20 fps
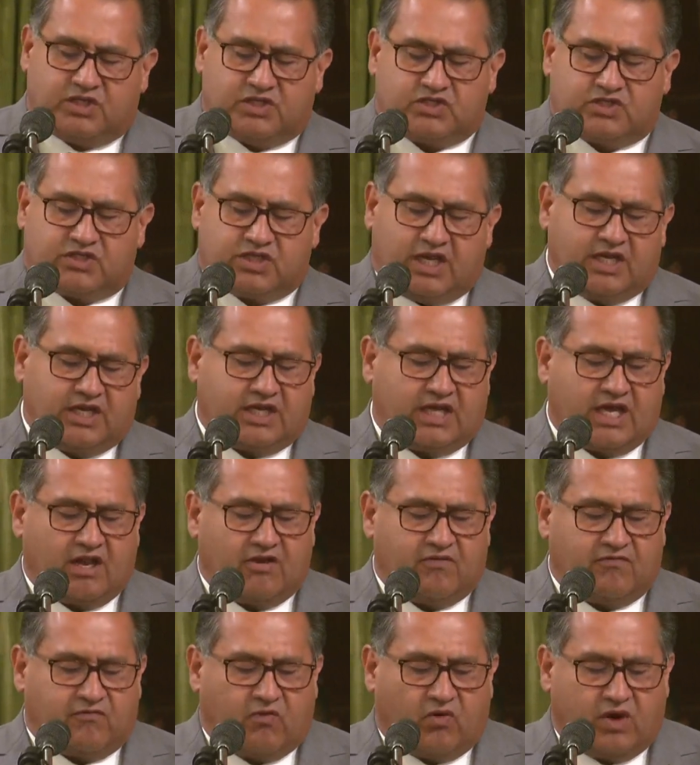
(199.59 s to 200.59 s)
the state of
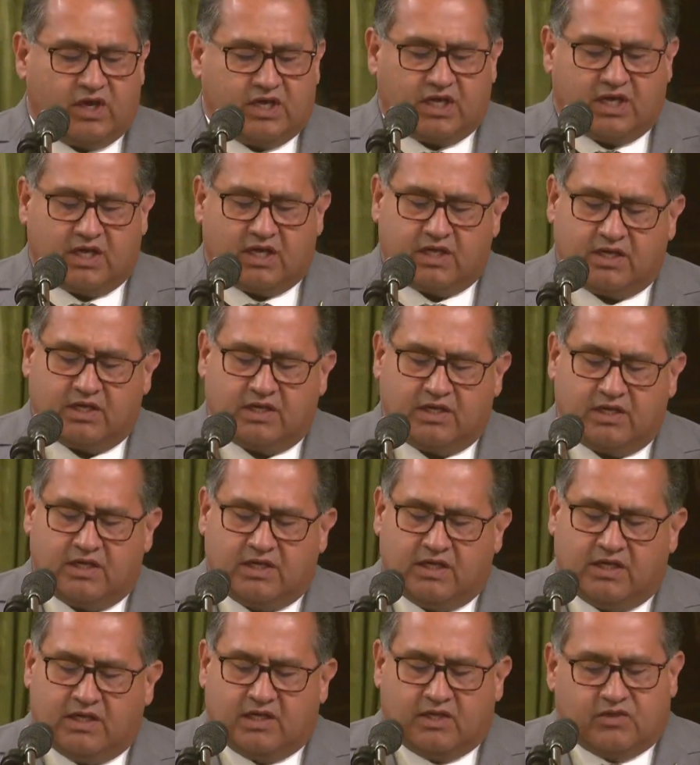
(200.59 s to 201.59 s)
California.
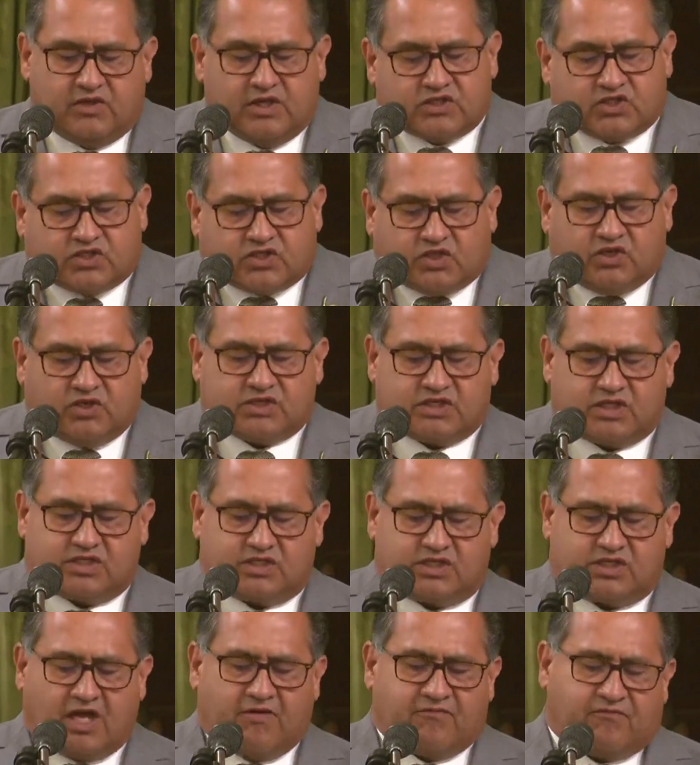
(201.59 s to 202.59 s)
This too is a
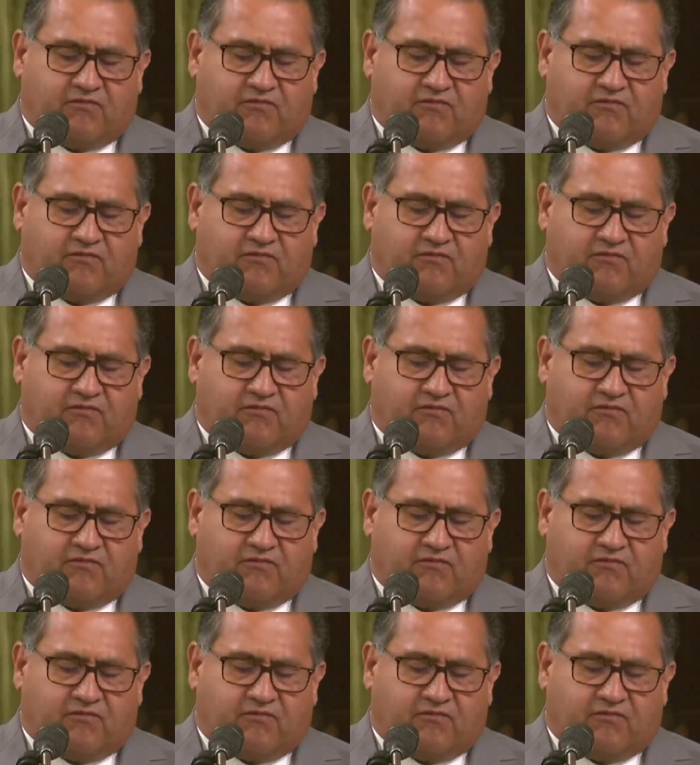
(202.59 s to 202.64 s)
step